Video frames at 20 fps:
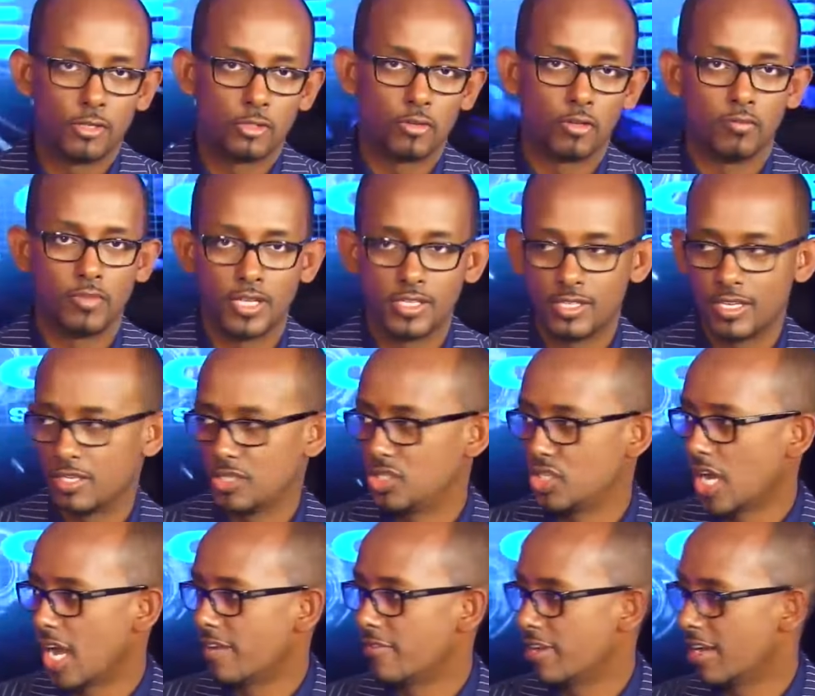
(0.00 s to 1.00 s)
Visual Basic
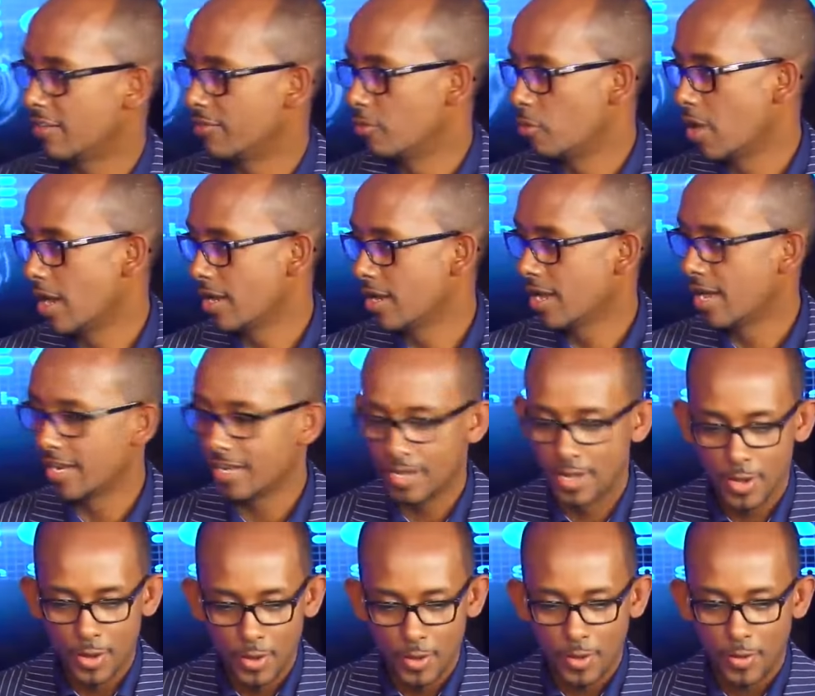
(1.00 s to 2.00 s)
Java whatnot
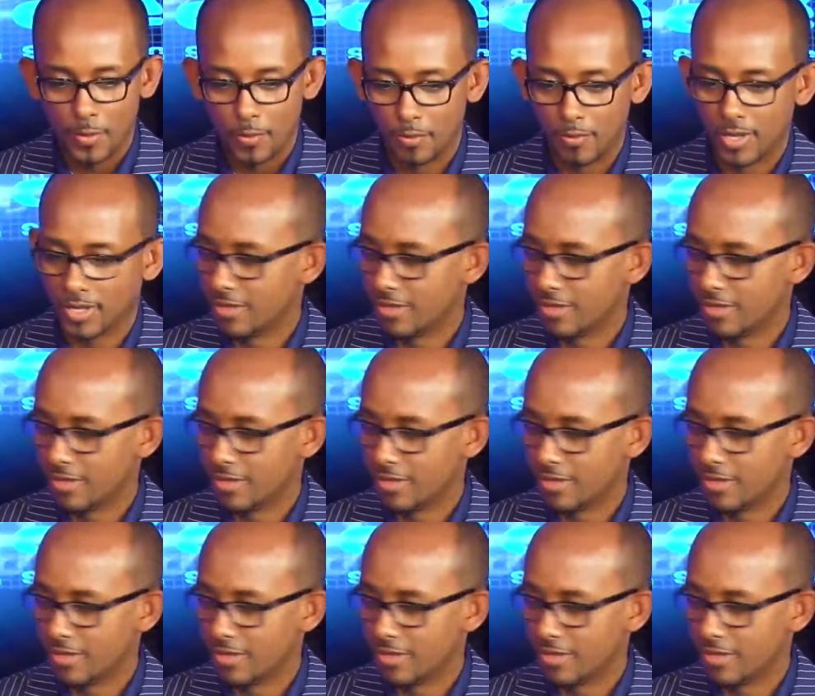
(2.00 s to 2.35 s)
yeah.